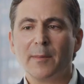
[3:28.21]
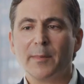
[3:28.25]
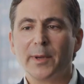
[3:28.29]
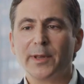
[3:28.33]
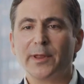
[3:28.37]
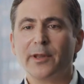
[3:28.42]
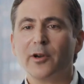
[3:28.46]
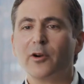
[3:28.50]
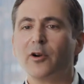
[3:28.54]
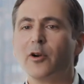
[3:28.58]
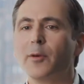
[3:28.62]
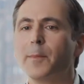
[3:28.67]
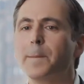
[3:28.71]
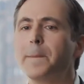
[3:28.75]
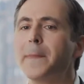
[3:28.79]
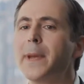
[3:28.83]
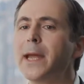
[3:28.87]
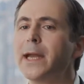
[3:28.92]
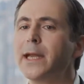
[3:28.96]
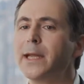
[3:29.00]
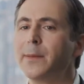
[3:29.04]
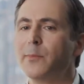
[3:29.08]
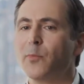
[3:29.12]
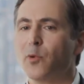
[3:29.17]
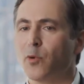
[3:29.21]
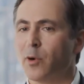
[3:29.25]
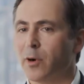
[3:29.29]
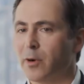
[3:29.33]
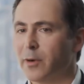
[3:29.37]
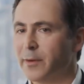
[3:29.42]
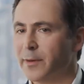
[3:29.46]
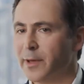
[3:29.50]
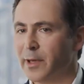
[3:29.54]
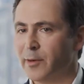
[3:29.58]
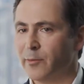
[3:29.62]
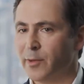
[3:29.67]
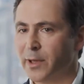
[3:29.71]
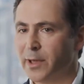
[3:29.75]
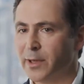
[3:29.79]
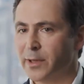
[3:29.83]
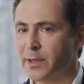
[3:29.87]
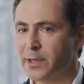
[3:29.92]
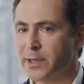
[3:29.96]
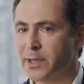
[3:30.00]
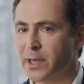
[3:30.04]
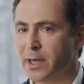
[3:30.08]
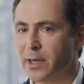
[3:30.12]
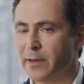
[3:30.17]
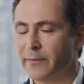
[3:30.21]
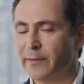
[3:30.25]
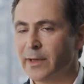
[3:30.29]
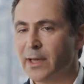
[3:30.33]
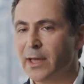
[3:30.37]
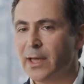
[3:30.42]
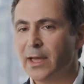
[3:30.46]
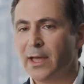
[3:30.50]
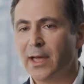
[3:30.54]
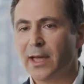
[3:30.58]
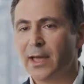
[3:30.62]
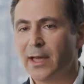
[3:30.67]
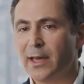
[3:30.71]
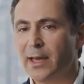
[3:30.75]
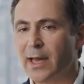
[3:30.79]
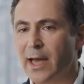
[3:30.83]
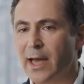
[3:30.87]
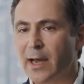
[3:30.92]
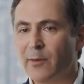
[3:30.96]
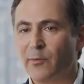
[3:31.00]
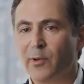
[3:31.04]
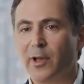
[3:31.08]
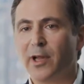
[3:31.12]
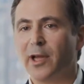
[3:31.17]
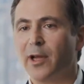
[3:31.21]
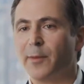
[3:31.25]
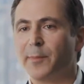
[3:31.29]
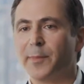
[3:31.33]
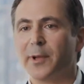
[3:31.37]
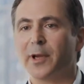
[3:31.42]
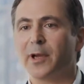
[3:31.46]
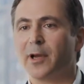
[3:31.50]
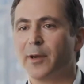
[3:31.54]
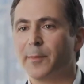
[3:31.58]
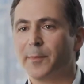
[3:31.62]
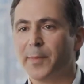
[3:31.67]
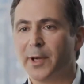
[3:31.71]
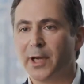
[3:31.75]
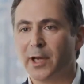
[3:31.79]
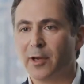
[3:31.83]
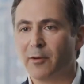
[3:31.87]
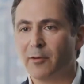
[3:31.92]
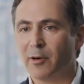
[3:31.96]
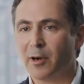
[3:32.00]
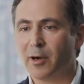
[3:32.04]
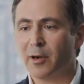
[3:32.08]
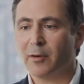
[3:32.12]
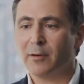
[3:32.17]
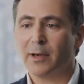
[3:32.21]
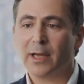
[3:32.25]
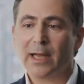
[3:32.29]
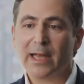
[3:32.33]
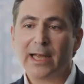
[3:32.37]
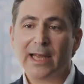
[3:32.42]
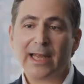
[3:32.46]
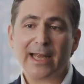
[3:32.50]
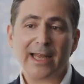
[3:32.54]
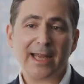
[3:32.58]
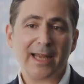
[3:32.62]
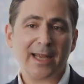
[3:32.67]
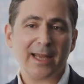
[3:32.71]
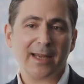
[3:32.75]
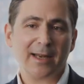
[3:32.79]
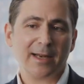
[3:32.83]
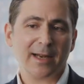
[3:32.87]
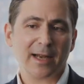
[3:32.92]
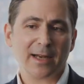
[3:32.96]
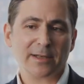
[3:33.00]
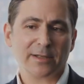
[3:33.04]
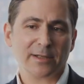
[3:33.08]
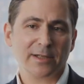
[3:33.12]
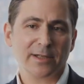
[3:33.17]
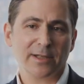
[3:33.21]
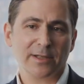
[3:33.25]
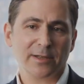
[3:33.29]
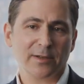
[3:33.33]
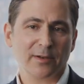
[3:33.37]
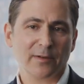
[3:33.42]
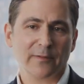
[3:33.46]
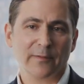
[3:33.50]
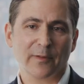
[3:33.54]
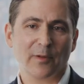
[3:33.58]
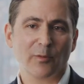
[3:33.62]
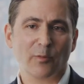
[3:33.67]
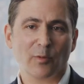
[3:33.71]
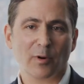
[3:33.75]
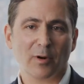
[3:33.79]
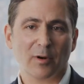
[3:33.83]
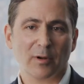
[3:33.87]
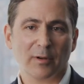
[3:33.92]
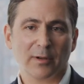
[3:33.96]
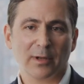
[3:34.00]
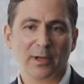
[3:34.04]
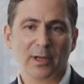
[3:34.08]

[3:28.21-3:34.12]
but there are many more that we could solve, and that will help the company grow and actually serve the world.